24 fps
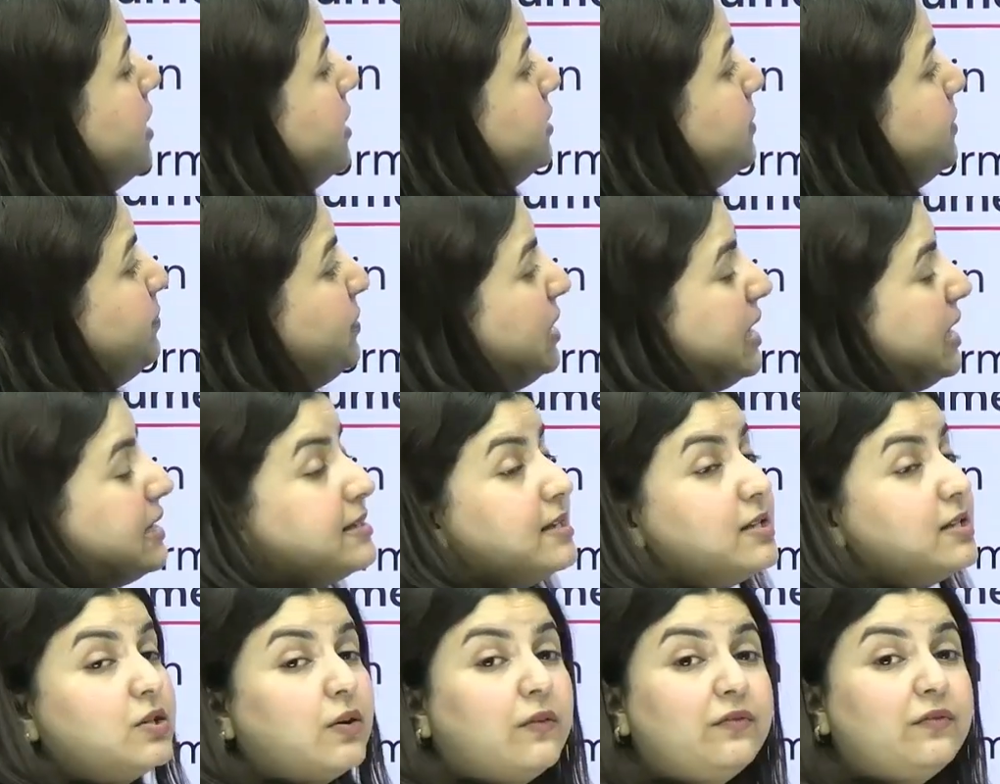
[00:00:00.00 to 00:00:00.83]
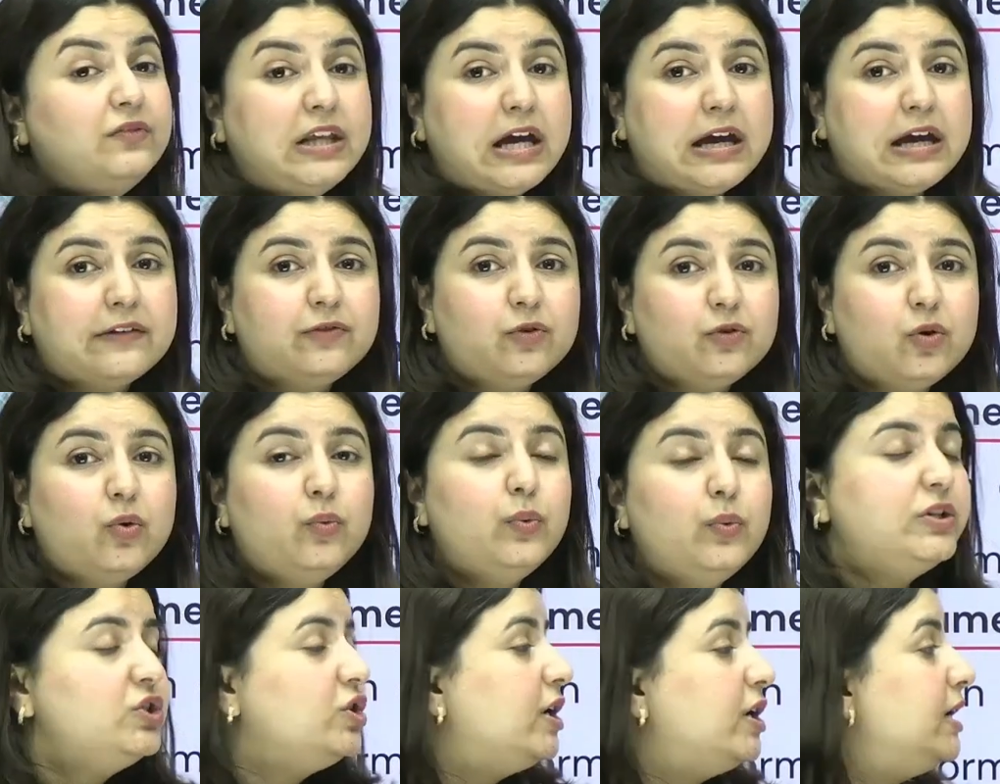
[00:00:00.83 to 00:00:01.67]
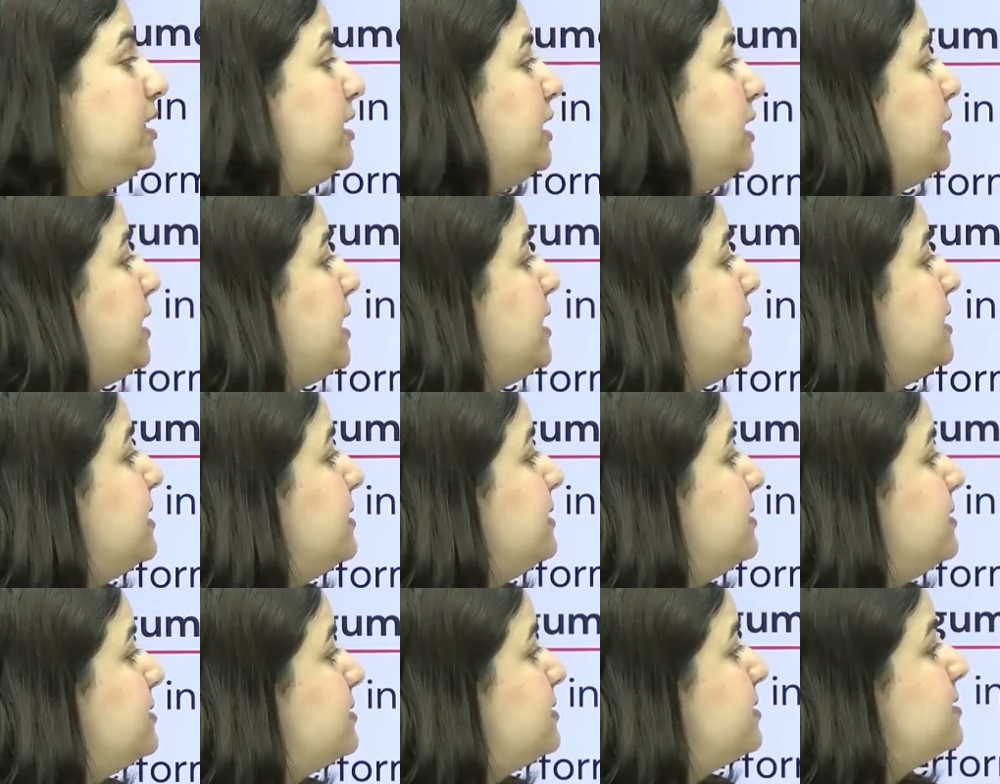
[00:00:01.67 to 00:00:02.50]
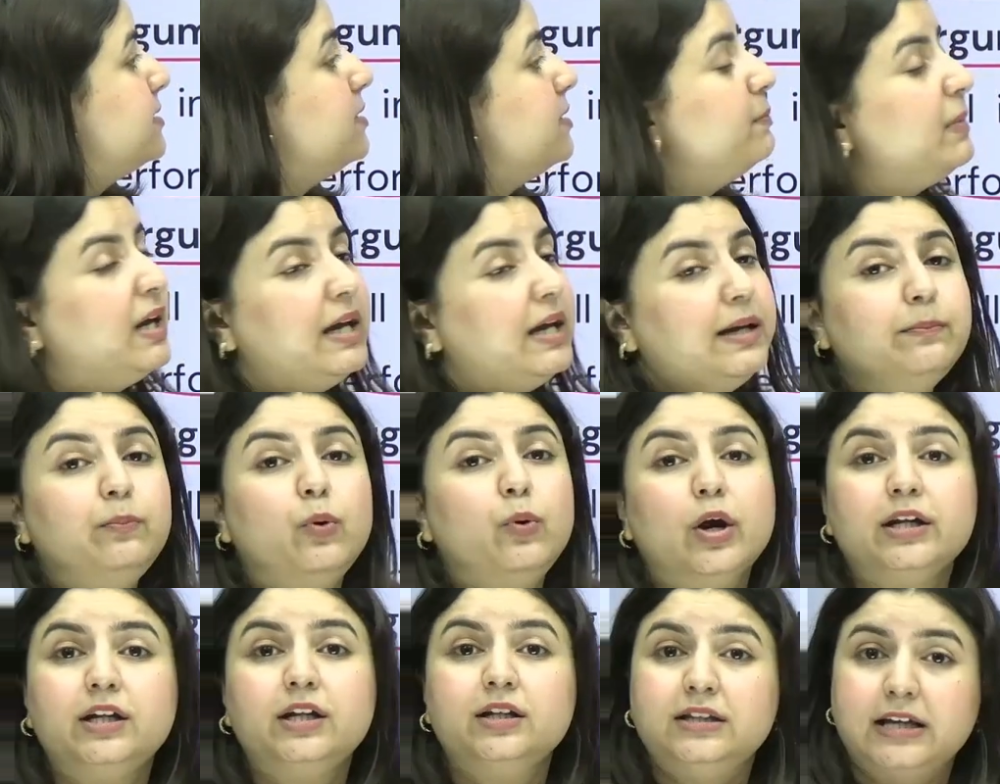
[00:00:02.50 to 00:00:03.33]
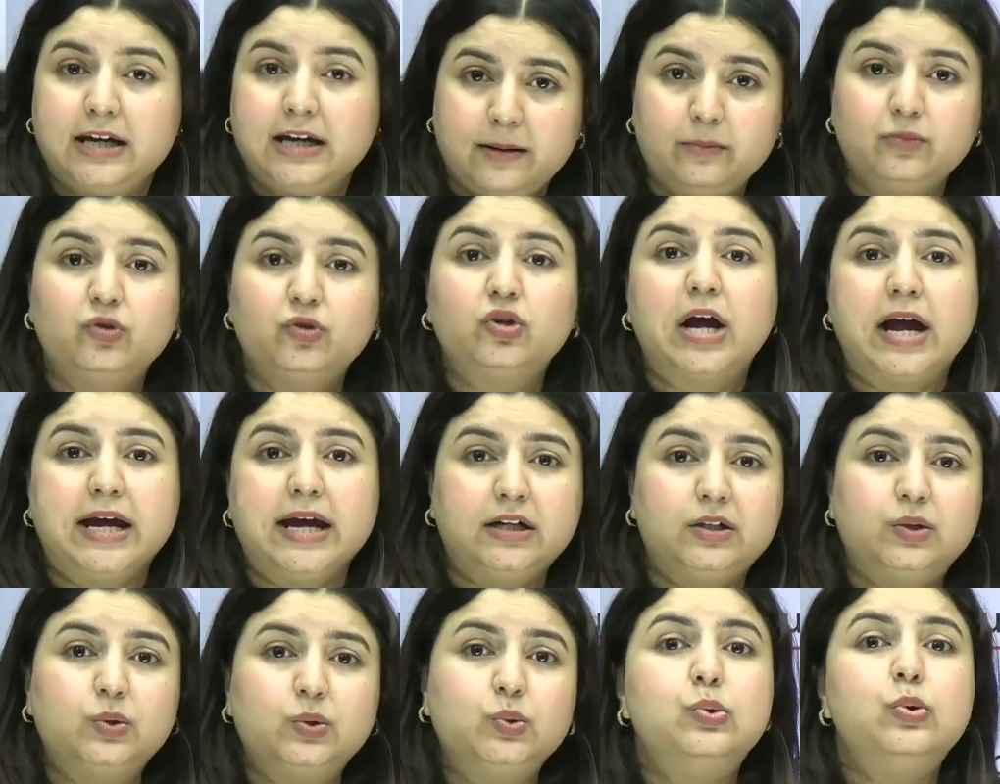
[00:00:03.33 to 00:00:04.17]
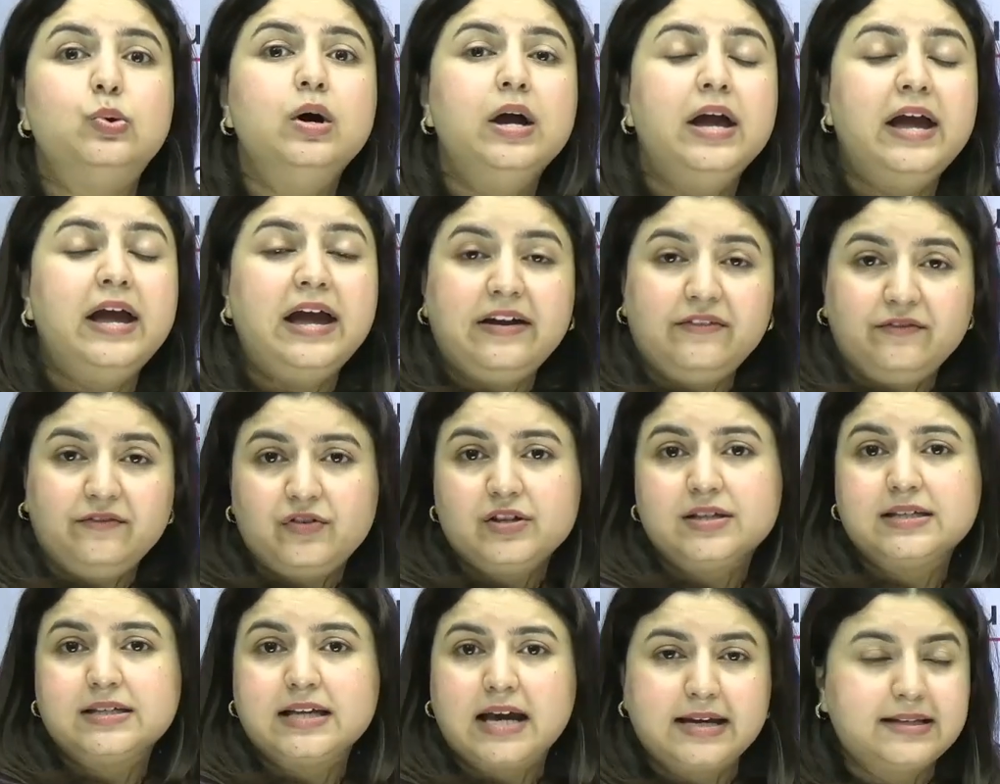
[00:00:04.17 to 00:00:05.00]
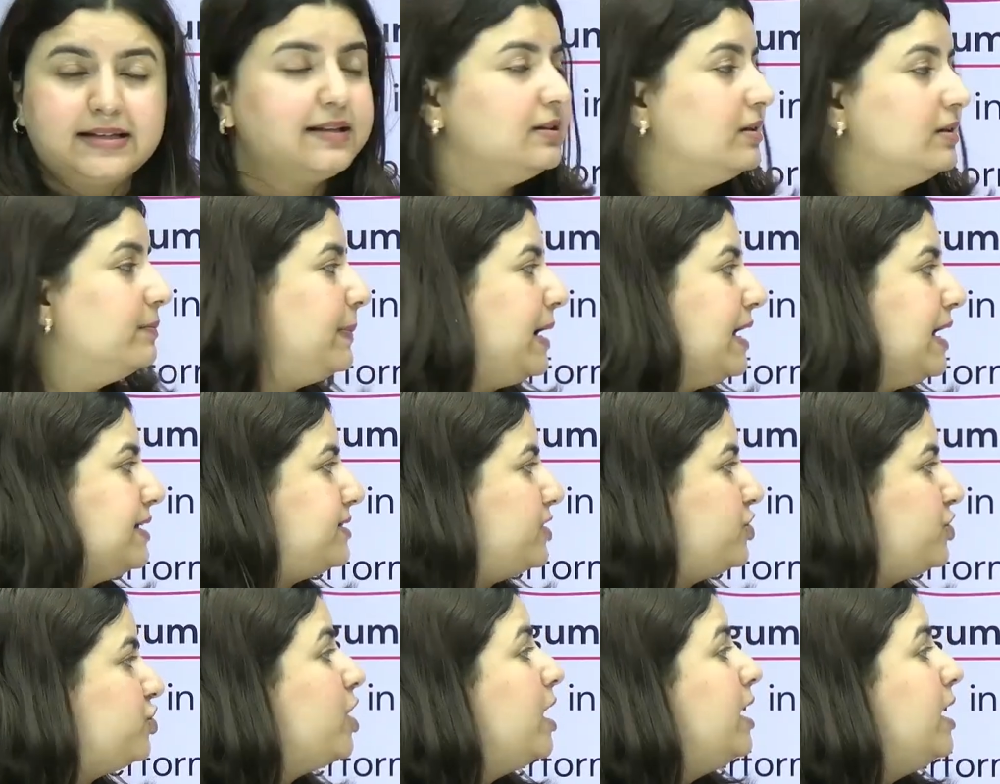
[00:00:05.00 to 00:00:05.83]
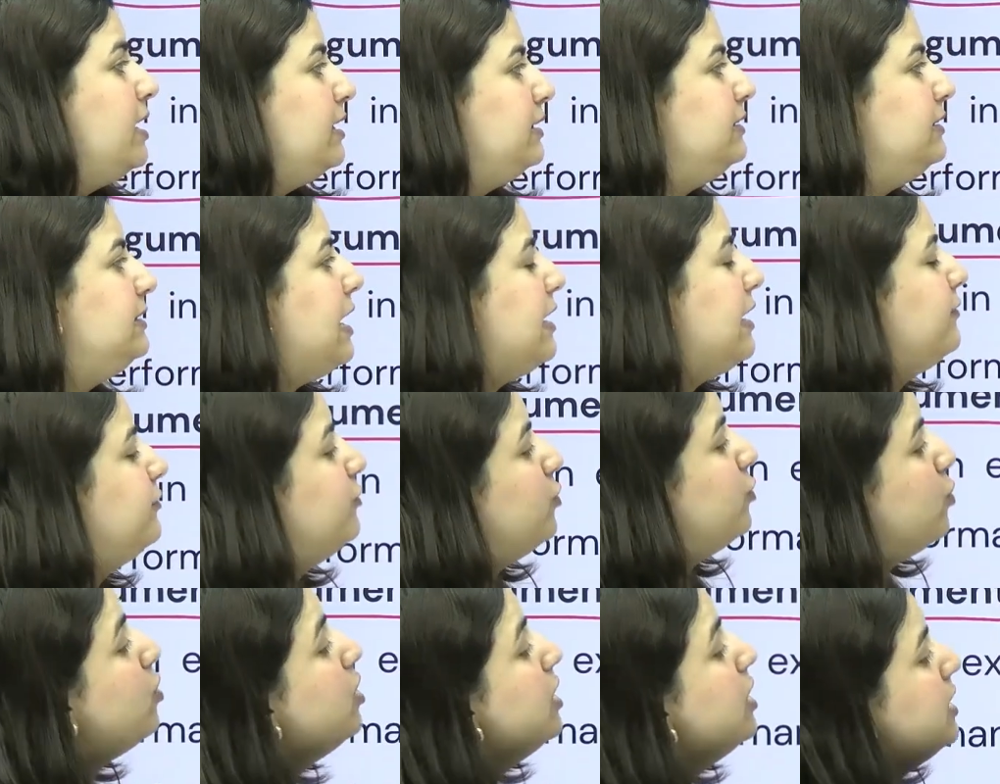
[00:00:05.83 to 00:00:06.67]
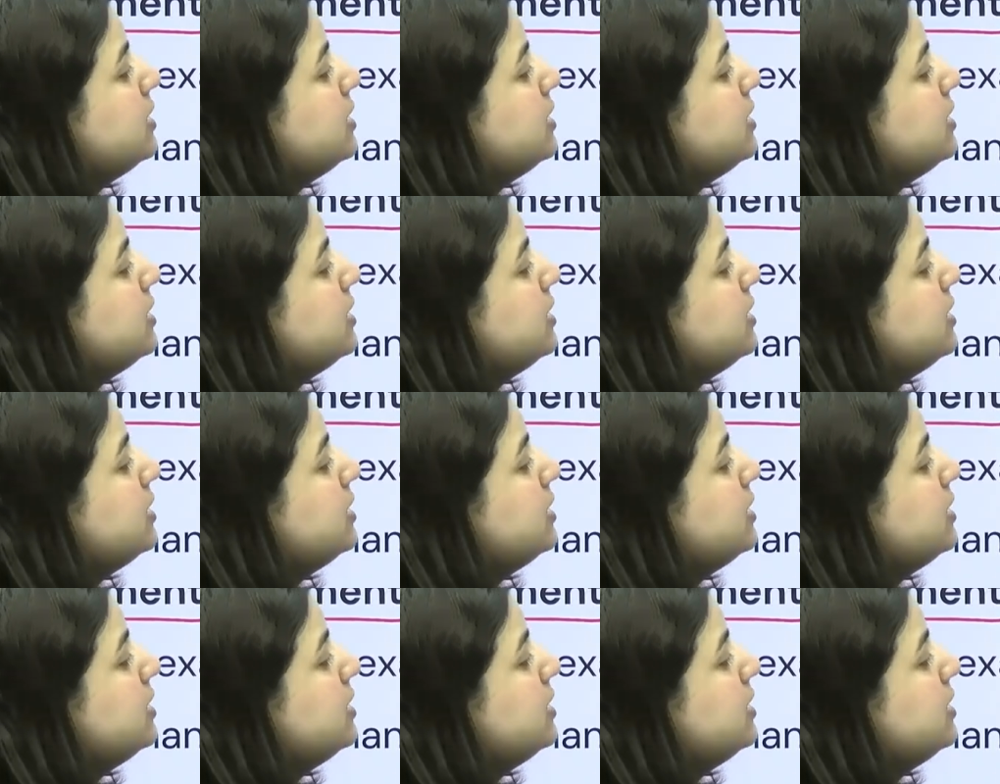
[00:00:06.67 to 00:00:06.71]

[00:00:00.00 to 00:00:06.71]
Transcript: the presence of therefore, which indicates that this is the main point that I'm trying to emphasize in the passage. Therefore,